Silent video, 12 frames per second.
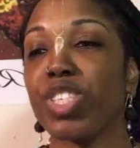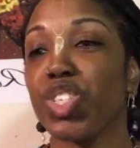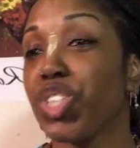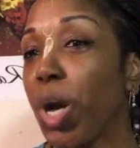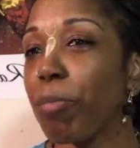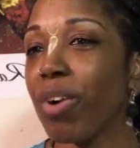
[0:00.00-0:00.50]

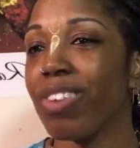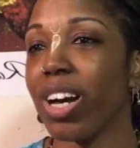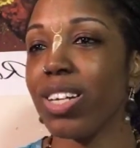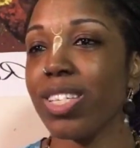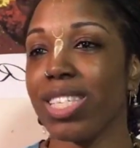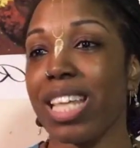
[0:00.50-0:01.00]
Jambavan
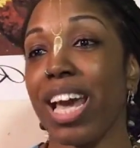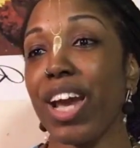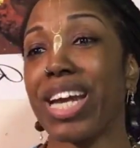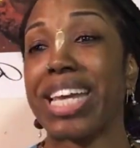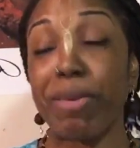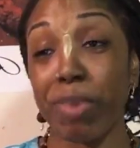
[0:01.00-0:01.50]
is there,
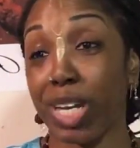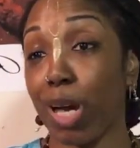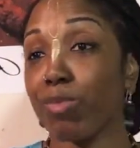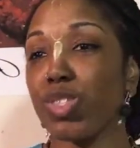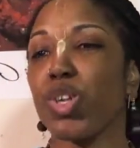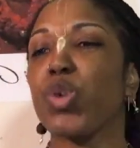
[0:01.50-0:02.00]
and he
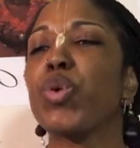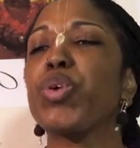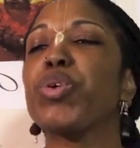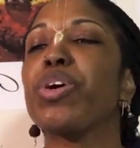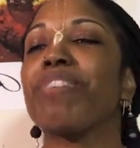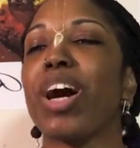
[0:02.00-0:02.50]
becomes the guru
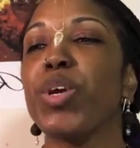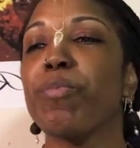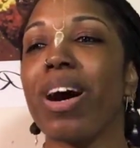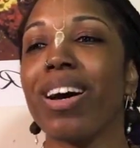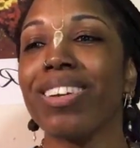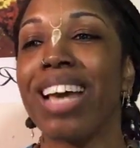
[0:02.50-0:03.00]
of
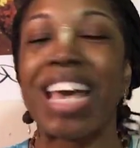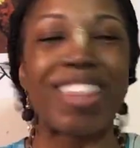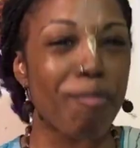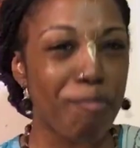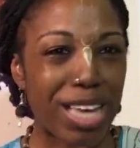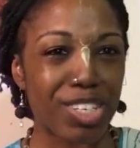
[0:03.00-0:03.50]
Hanuman, the
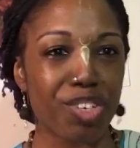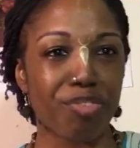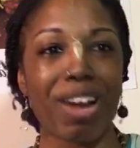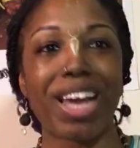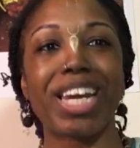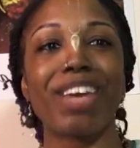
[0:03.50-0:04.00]
best
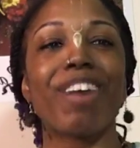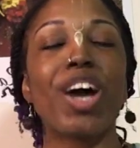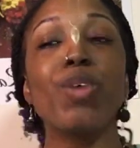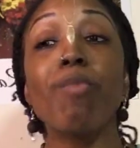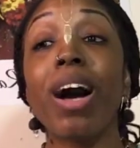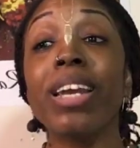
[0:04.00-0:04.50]
friend of
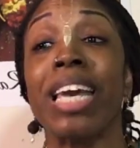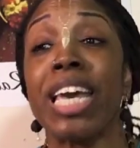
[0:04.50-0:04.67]
Hanuman.